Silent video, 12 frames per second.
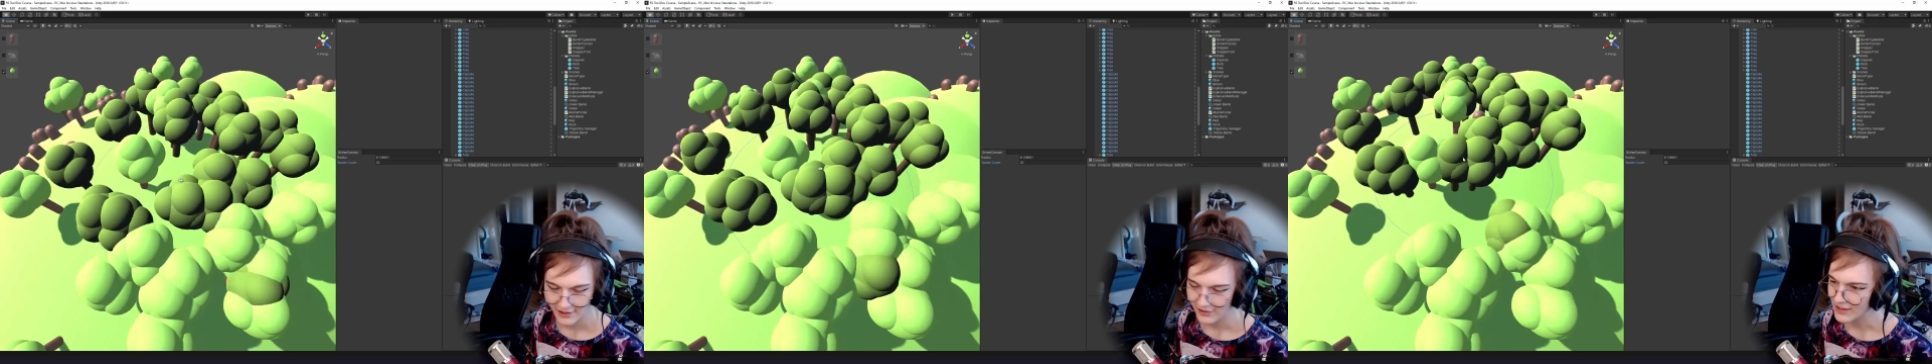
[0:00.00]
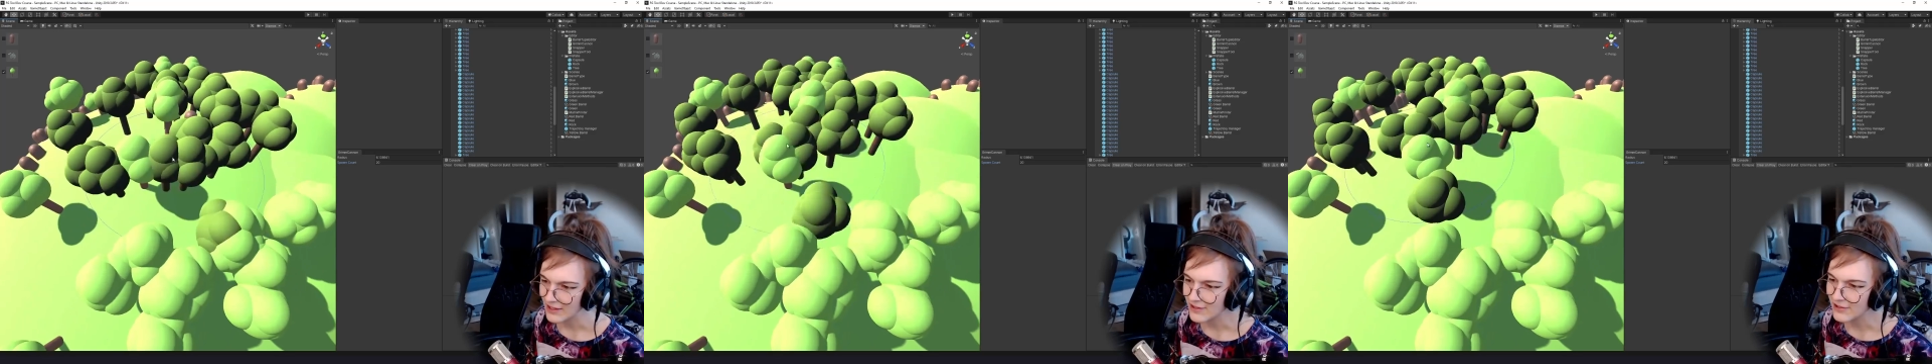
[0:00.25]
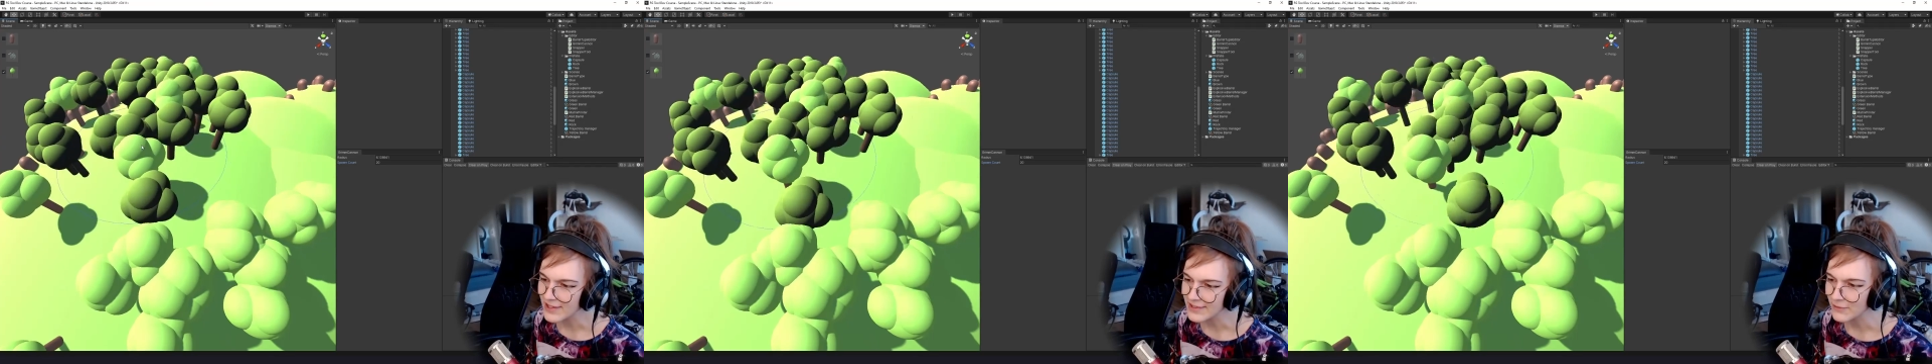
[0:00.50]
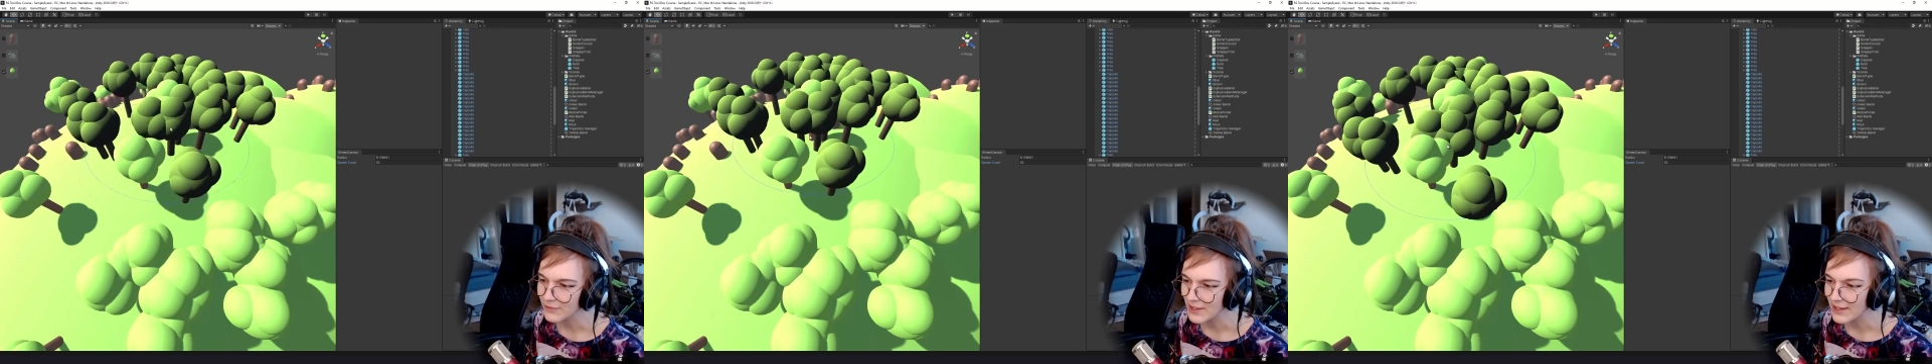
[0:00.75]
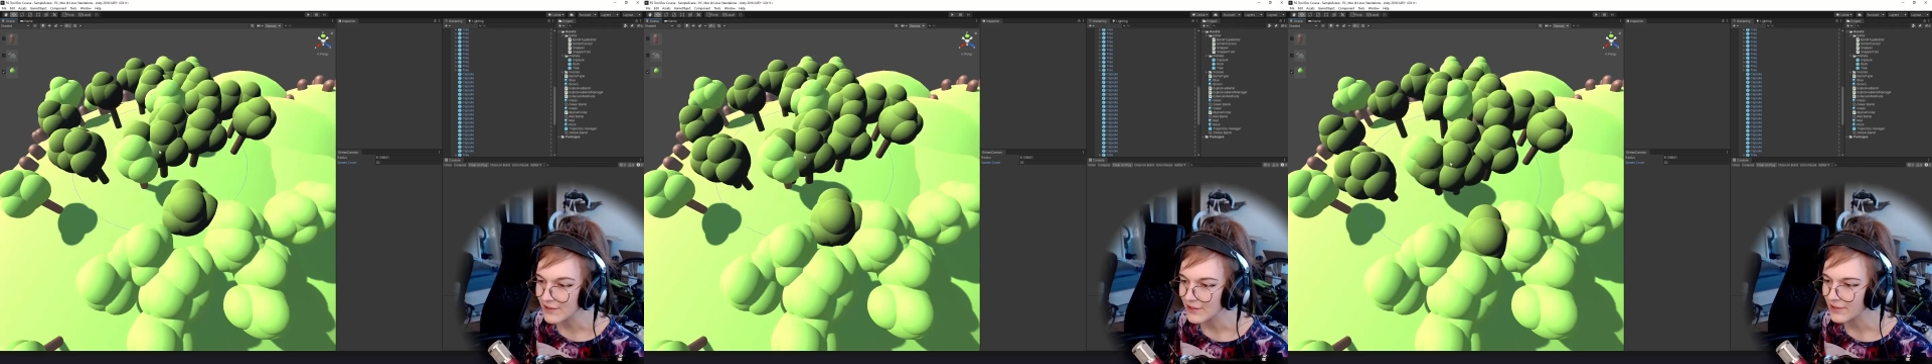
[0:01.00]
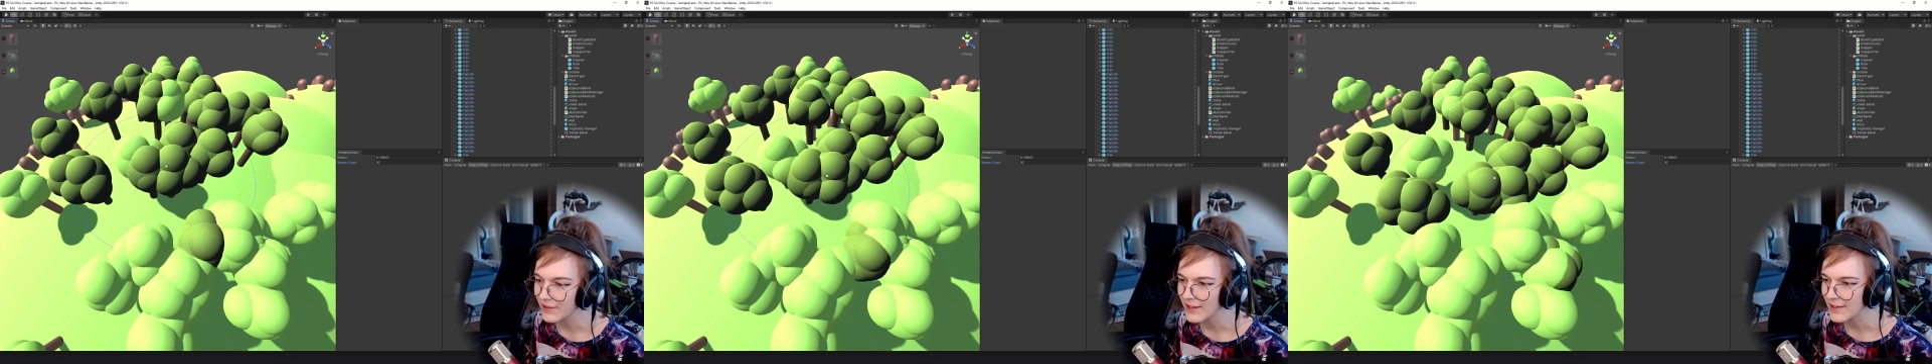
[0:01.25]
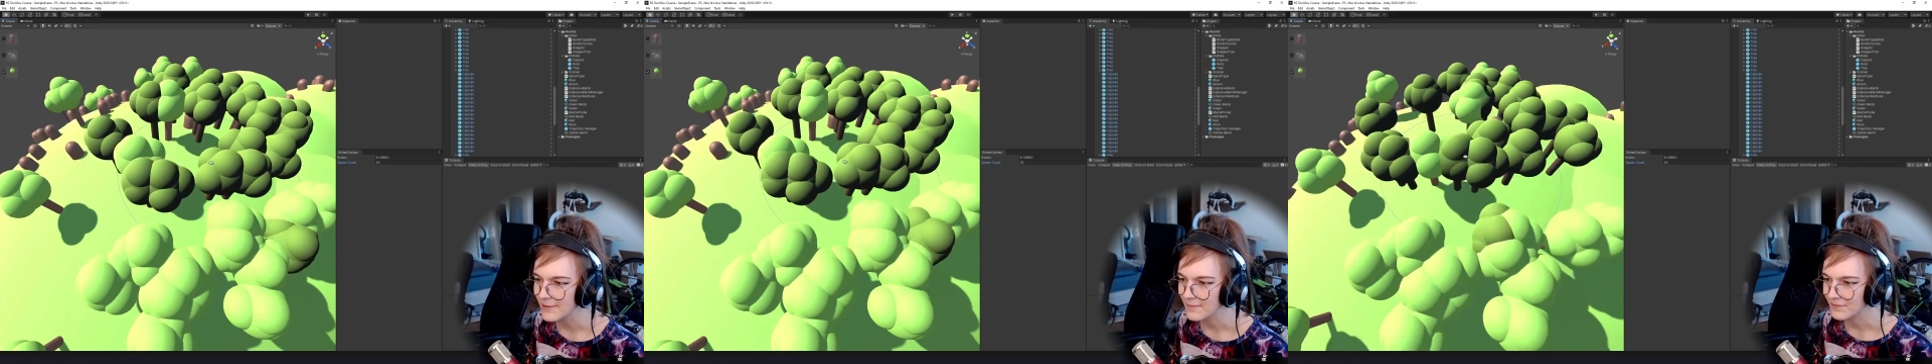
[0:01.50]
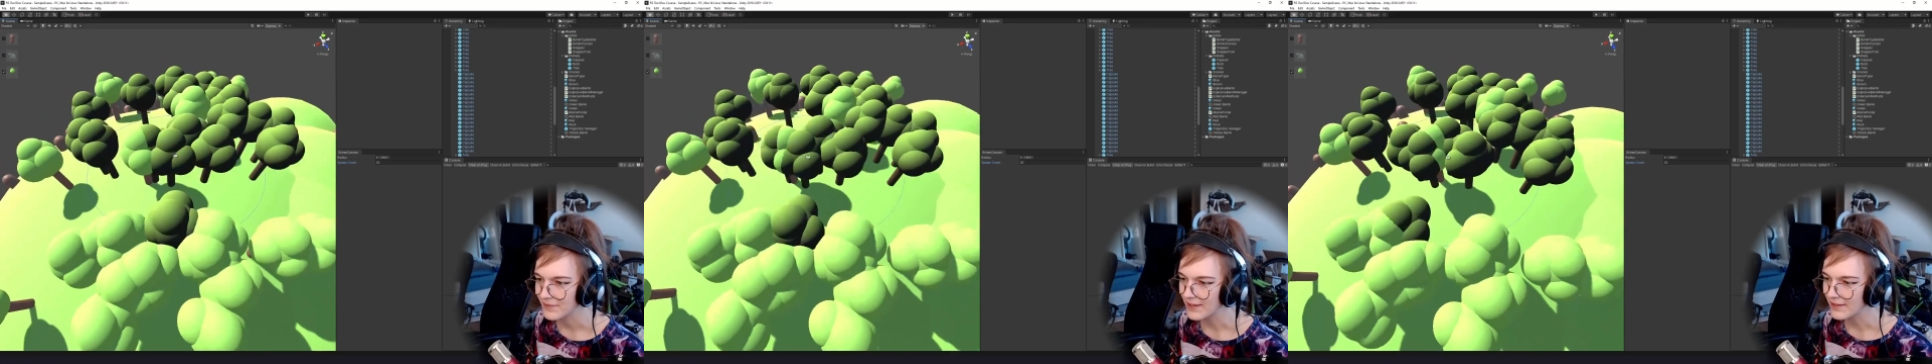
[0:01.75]
Like the trees that we are drawing
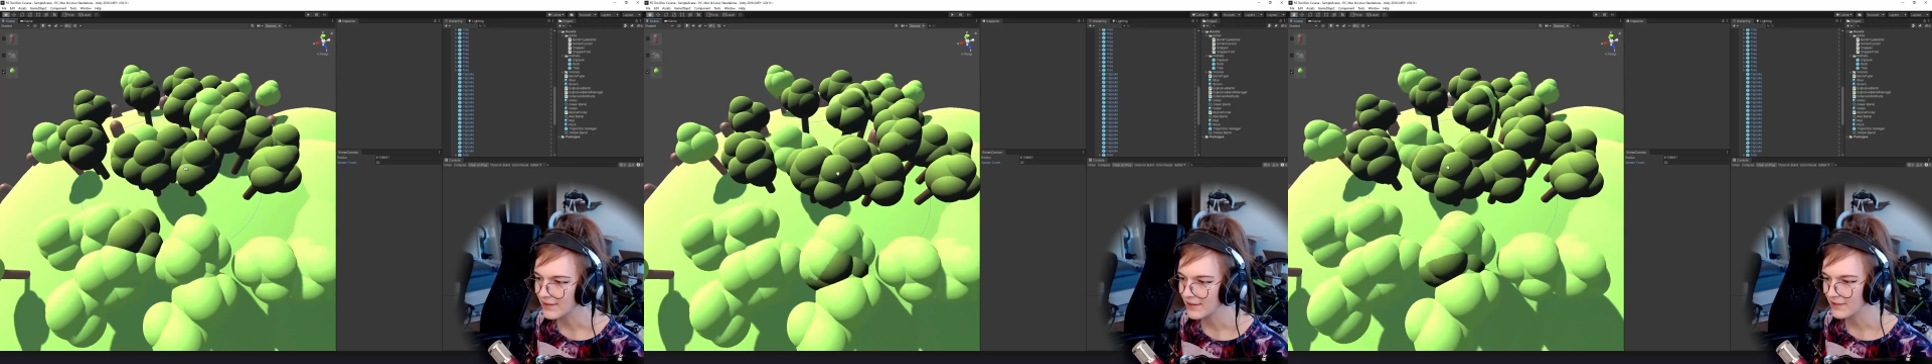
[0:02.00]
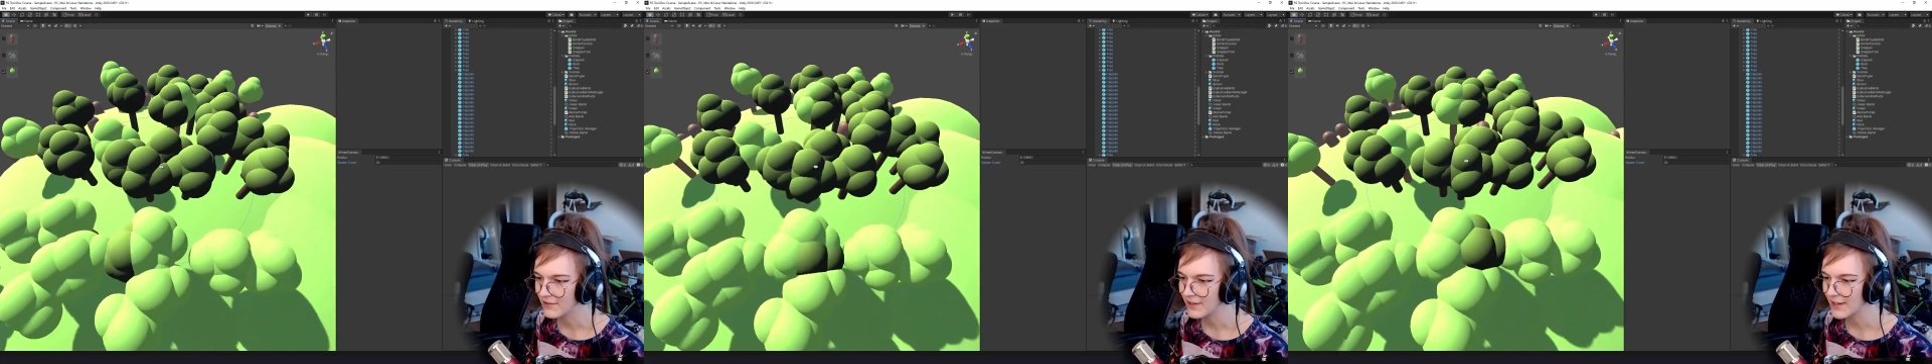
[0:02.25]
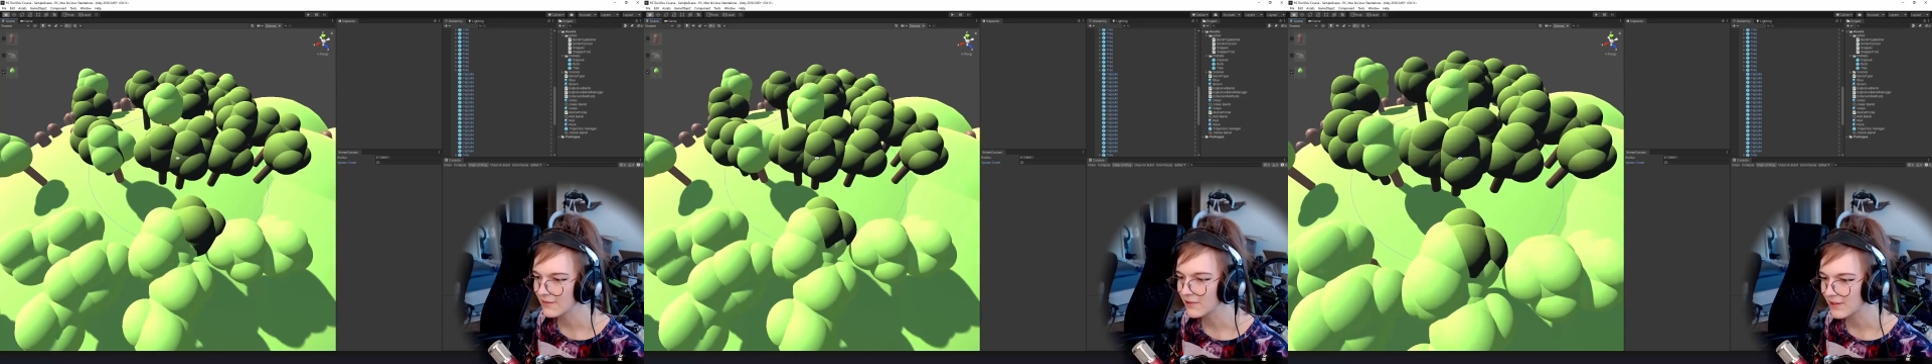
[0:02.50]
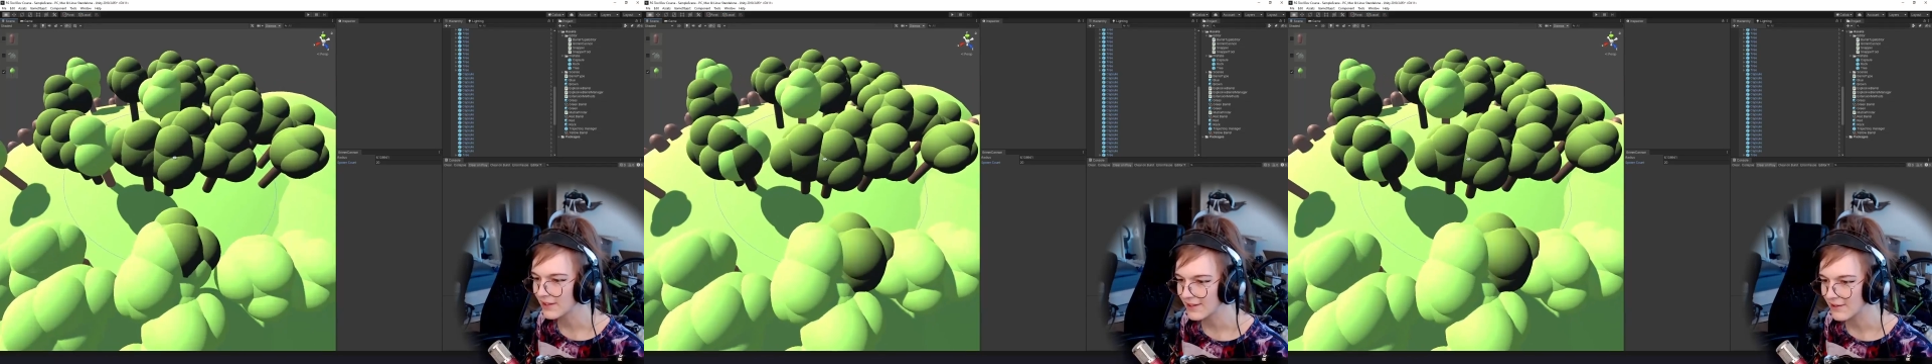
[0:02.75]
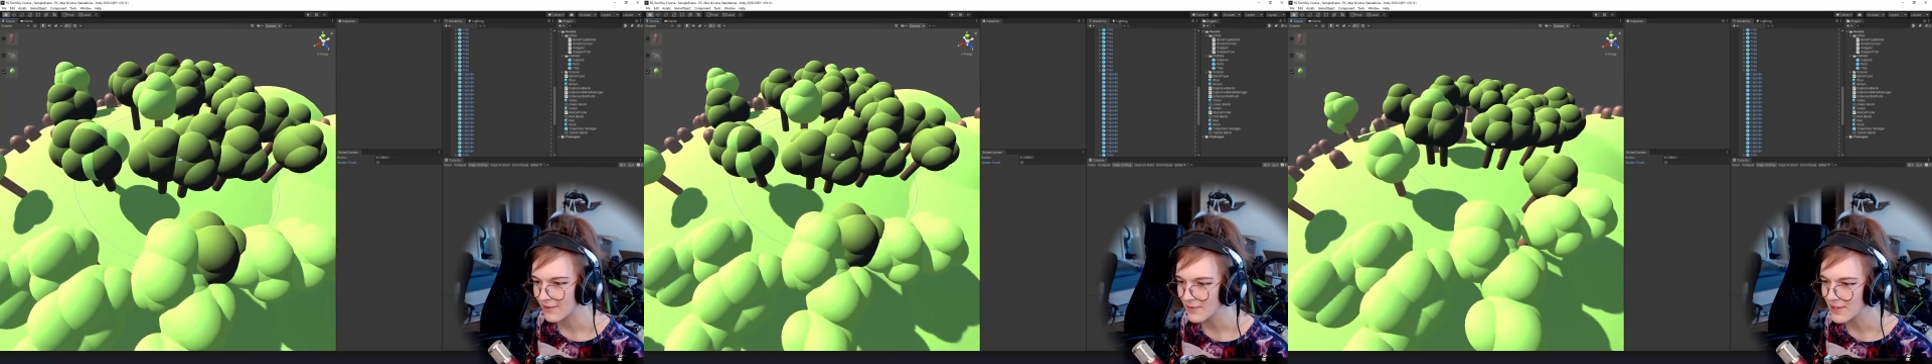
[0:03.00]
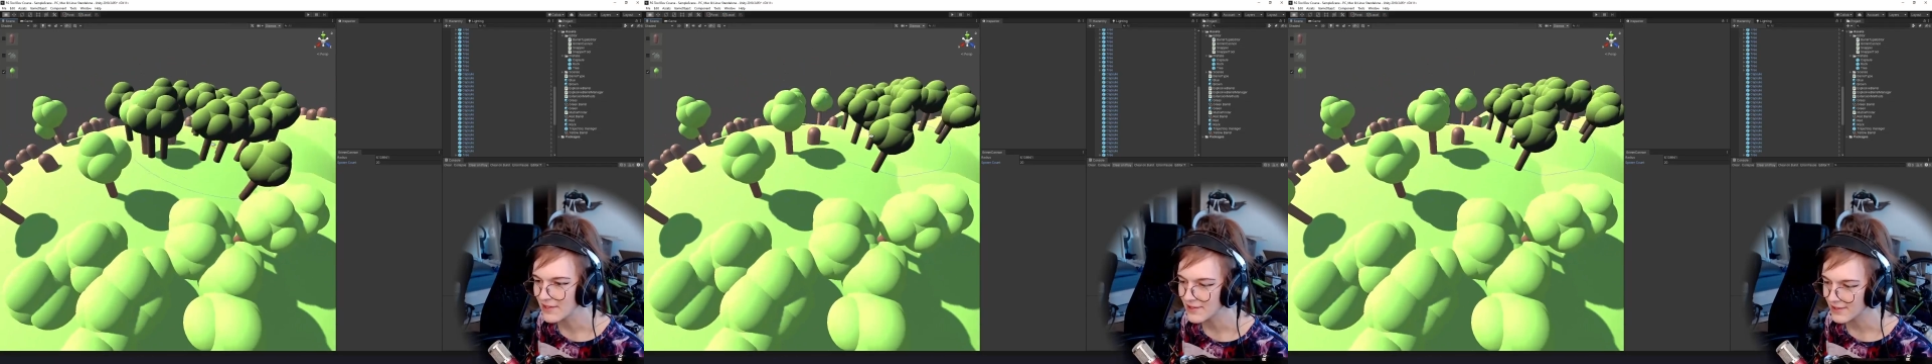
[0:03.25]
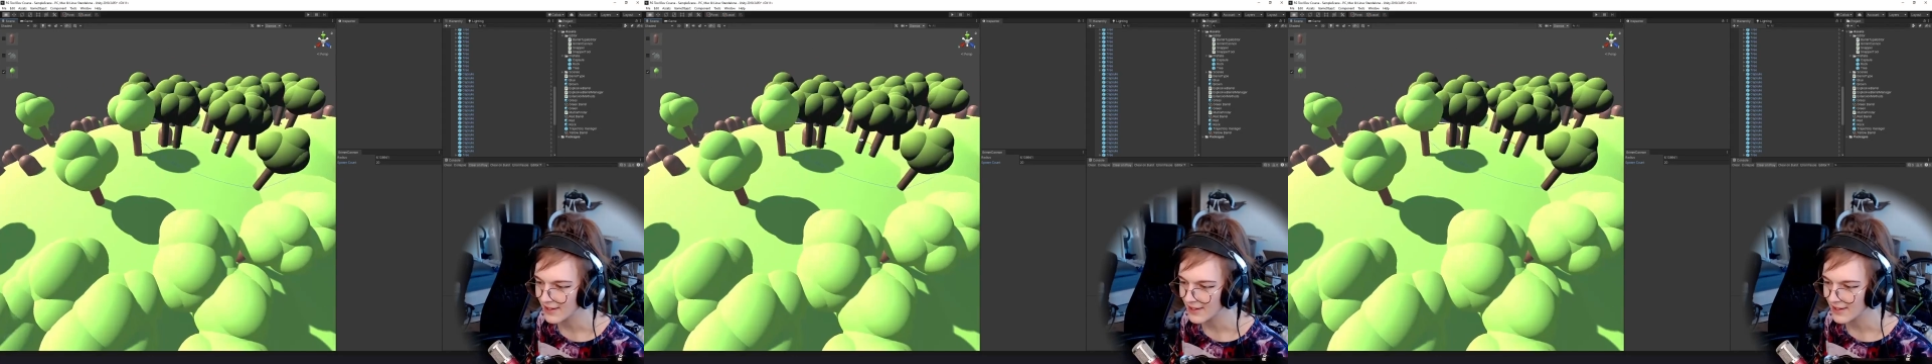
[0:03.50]
kind of look like garbage,